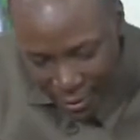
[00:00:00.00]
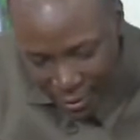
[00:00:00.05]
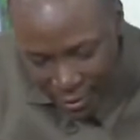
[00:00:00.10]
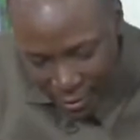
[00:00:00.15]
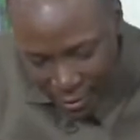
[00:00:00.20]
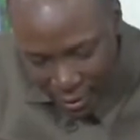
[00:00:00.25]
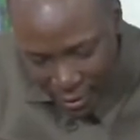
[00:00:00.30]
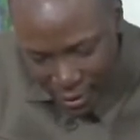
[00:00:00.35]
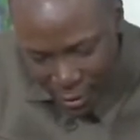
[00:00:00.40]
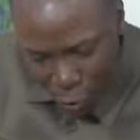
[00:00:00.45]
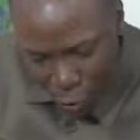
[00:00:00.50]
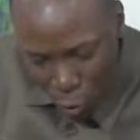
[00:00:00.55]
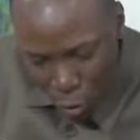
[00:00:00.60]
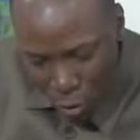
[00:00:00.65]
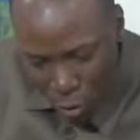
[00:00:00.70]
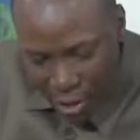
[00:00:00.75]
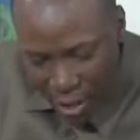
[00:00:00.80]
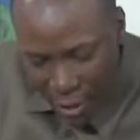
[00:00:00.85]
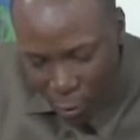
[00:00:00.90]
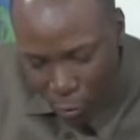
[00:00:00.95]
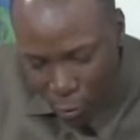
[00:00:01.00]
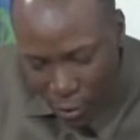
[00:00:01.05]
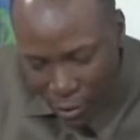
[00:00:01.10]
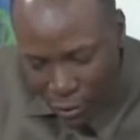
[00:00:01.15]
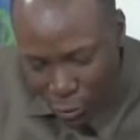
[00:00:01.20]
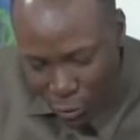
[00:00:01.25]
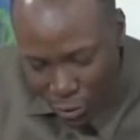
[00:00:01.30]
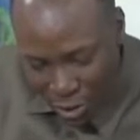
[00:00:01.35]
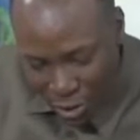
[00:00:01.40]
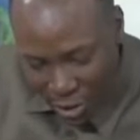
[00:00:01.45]
this is what I want
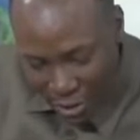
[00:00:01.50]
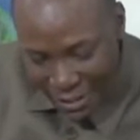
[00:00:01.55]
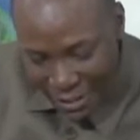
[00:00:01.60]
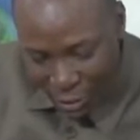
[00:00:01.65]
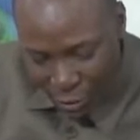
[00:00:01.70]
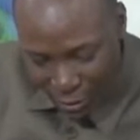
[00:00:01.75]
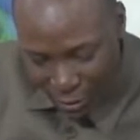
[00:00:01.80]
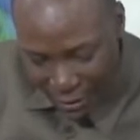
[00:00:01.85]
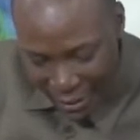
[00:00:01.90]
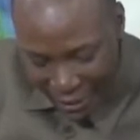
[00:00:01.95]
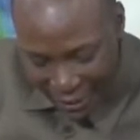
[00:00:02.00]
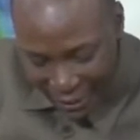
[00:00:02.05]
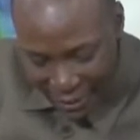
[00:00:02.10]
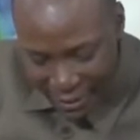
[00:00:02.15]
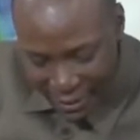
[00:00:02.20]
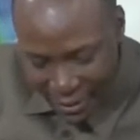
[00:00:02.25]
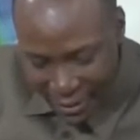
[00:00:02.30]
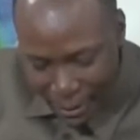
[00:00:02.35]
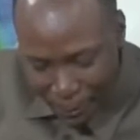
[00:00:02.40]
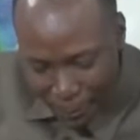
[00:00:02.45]
to say tonight.